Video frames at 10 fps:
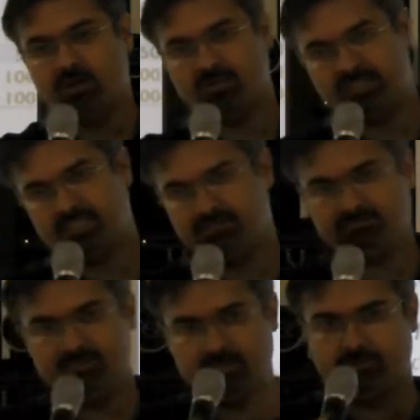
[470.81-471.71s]
Or is it you
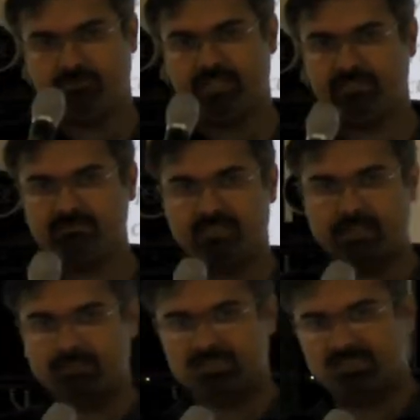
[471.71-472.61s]
know, very
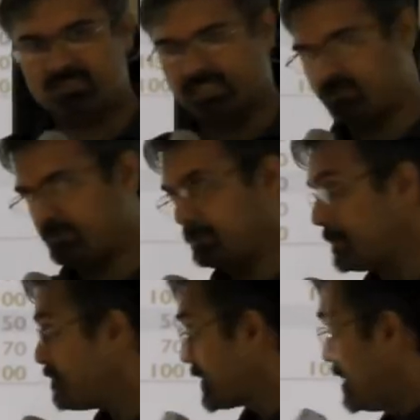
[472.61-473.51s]
diverse set of
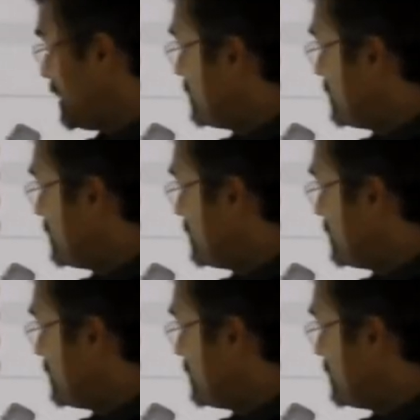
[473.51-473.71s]
people?